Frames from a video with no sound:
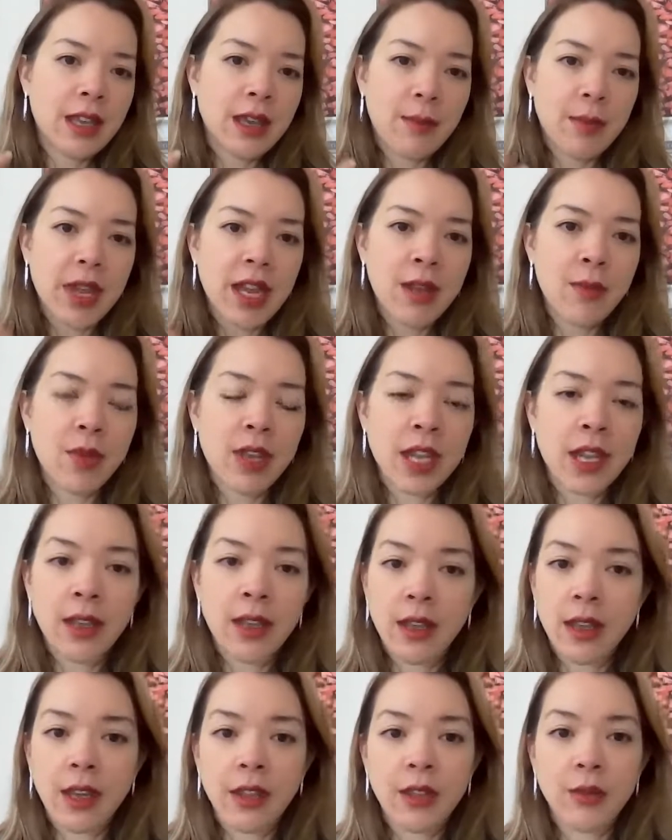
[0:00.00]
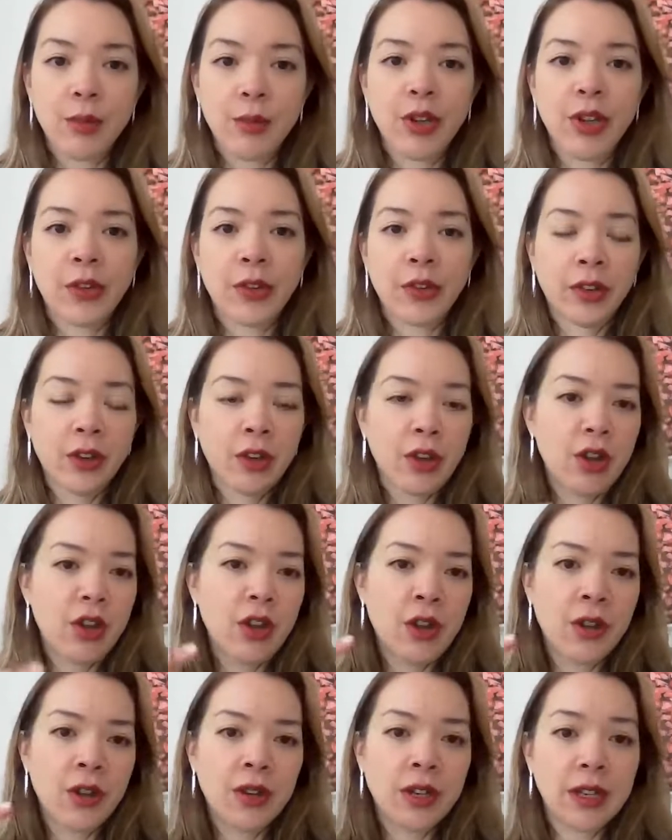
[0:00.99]
there may be the person
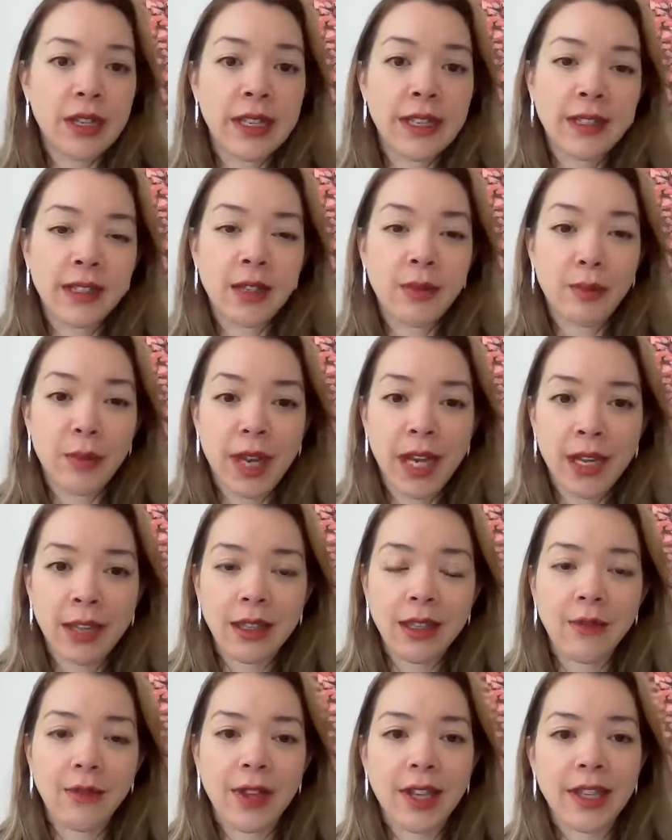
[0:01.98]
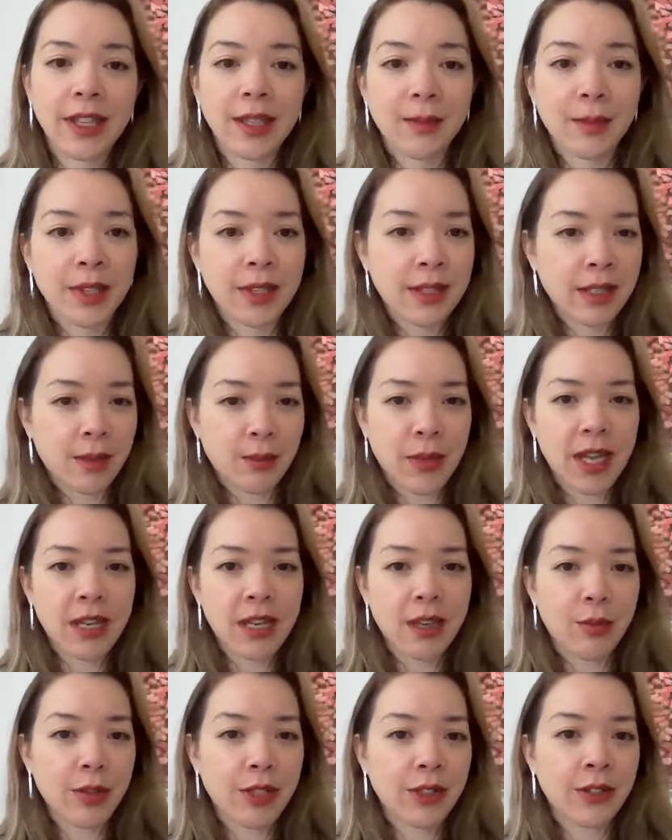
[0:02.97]
who needs to make the investment to
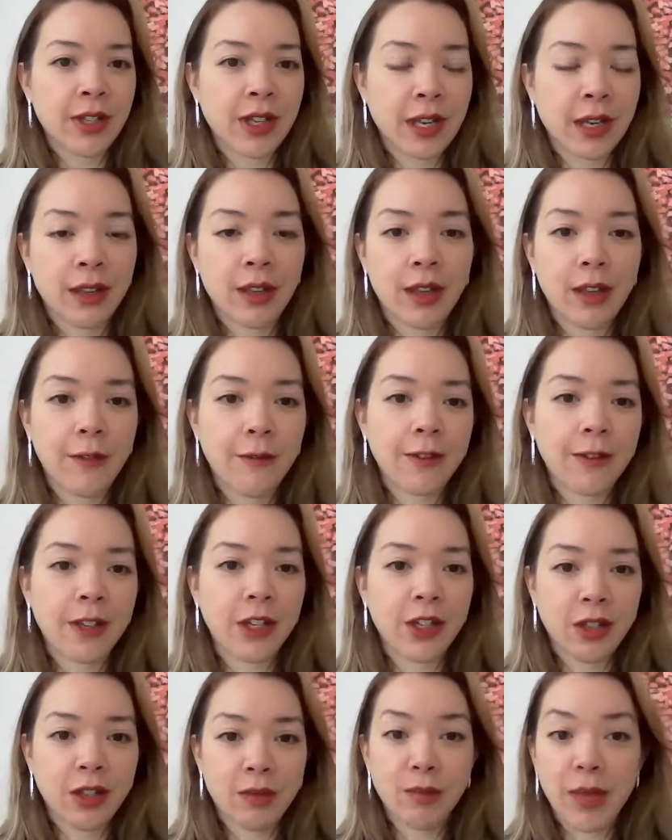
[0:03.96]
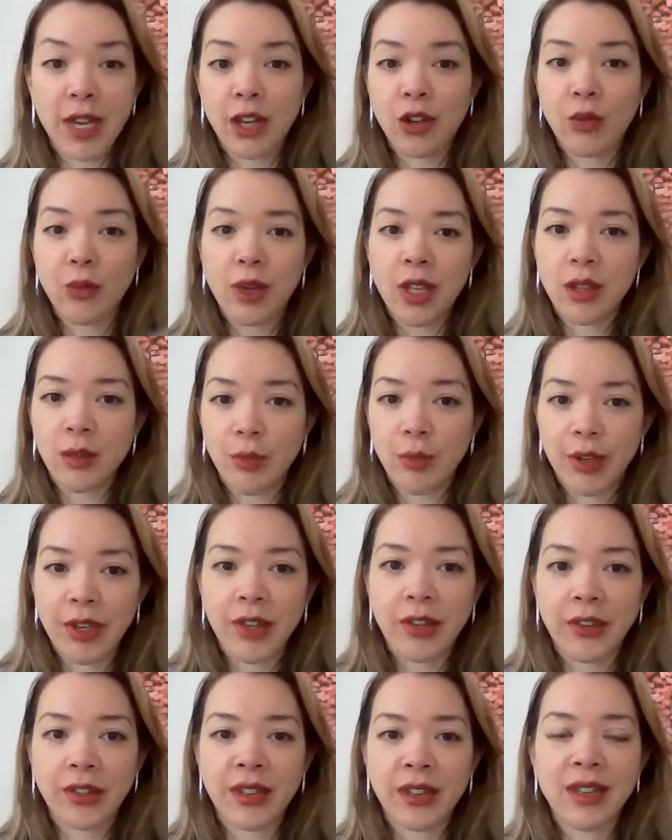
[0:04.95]
make a building efficient may not be the
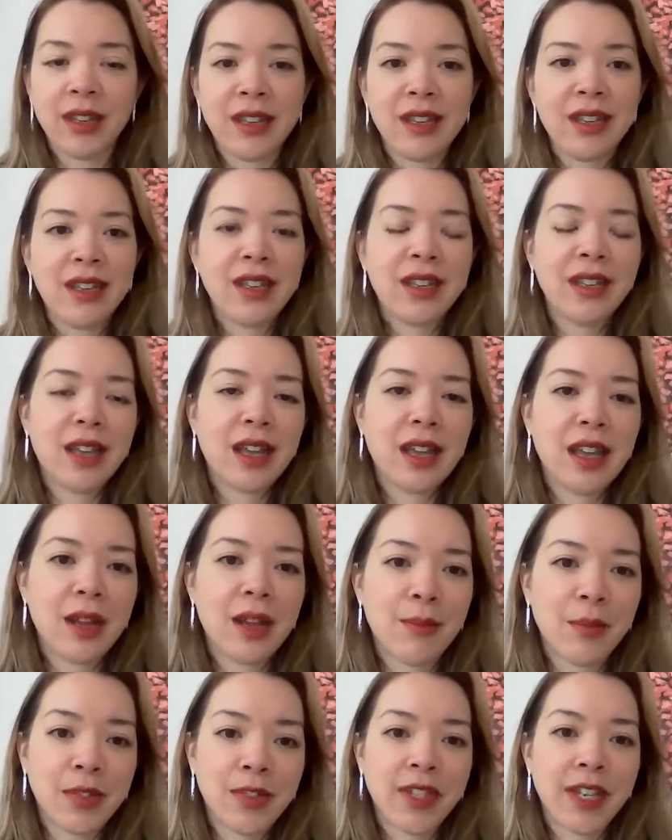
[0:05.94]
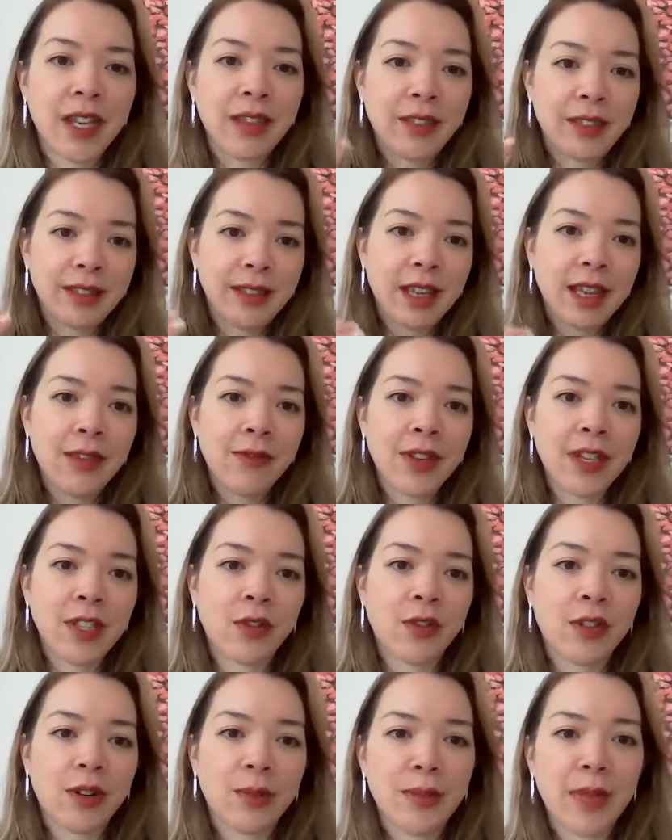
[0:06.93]
person seeing the
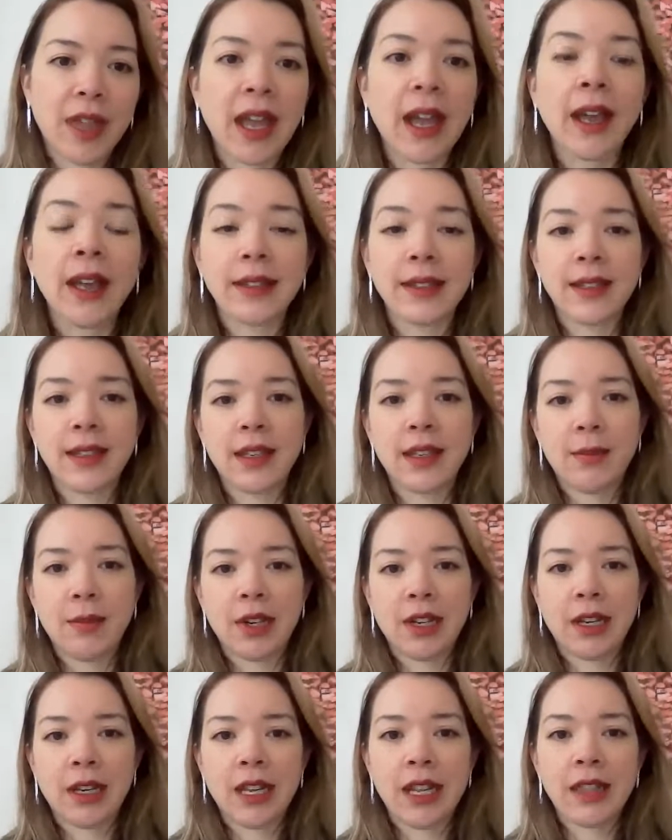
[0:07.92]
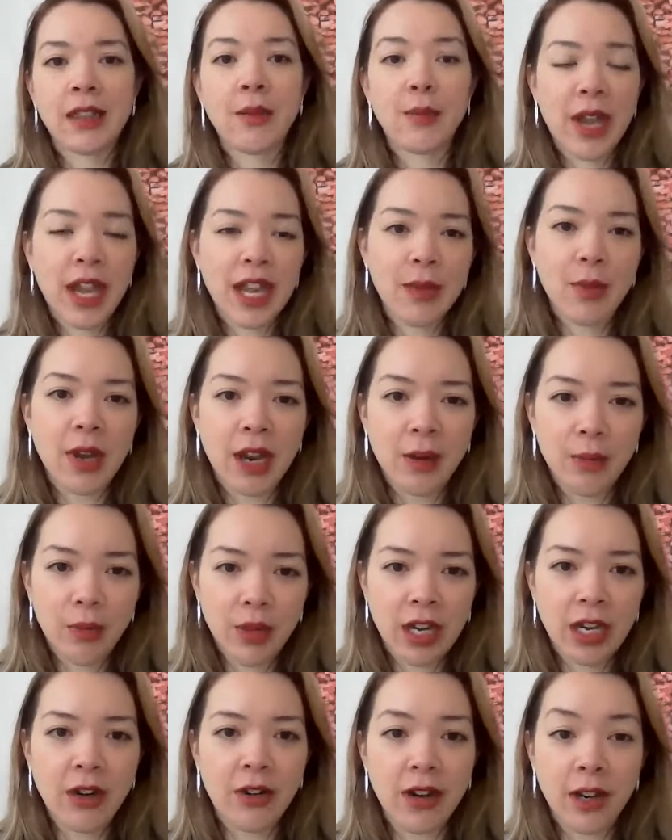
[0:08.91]
savings from that, and similarly the payback
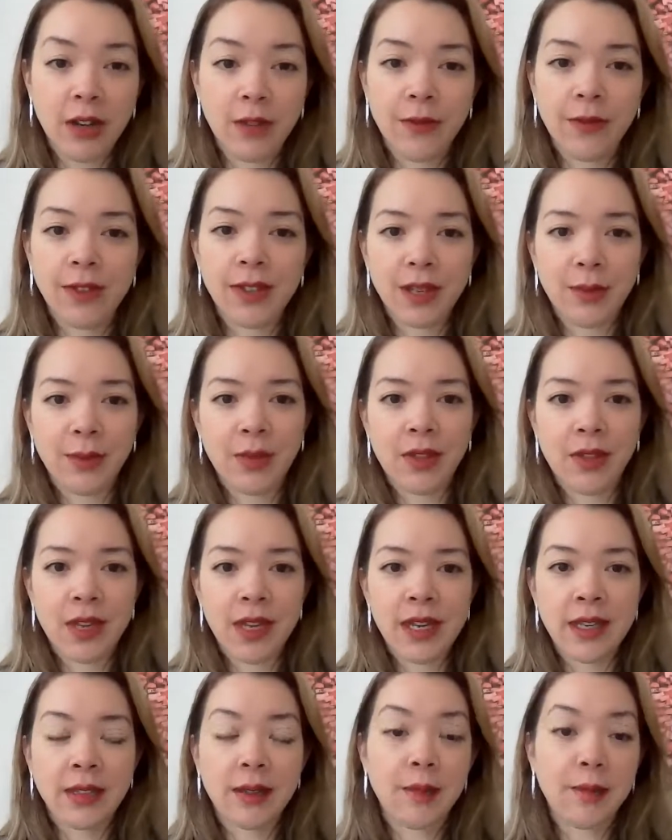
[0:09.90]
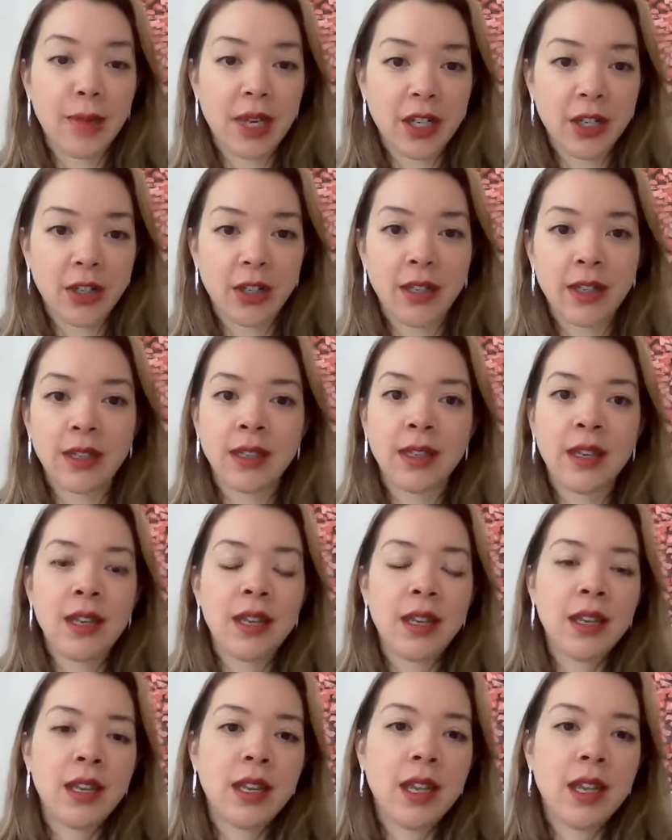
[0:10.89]
period for some of these measures